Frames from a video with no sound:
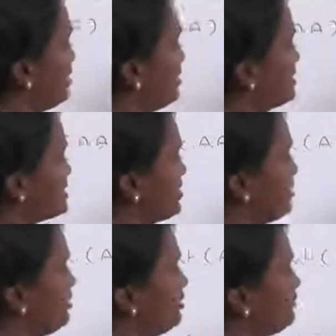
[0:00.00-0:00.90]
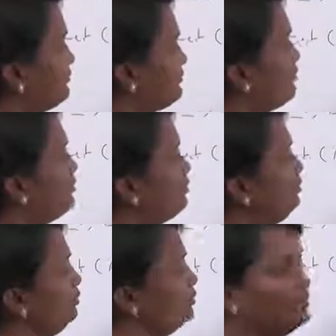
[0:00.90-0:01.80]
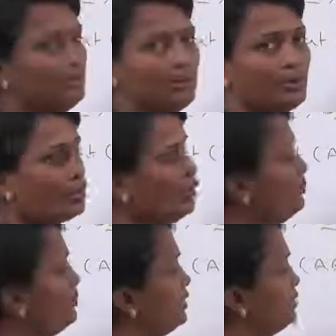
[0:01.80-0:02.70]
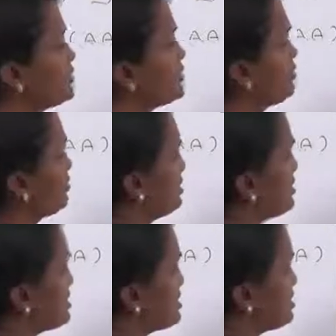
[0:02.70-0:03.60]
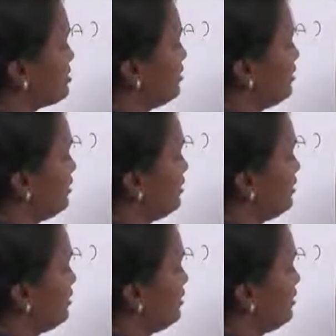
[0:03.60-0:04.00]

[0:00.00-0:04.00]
E is getting referred through top. So this